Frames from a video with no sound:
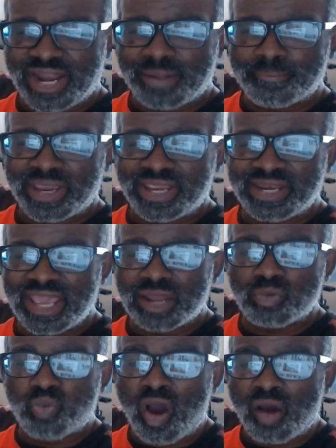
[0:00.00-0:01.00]
made at
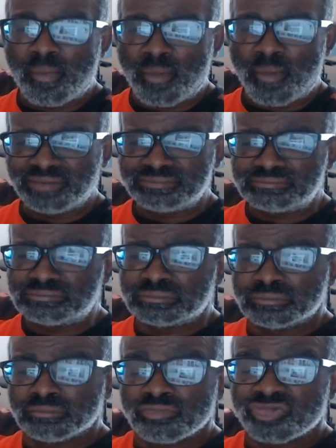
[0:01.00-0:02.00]
Walmart.
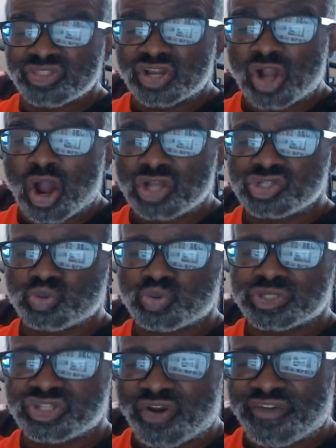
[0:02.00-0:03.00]
The cost was
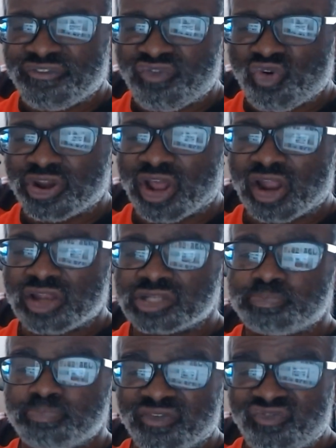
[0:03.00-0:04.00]

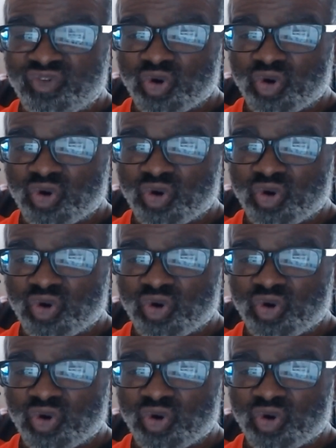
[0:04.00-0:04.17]
$34 before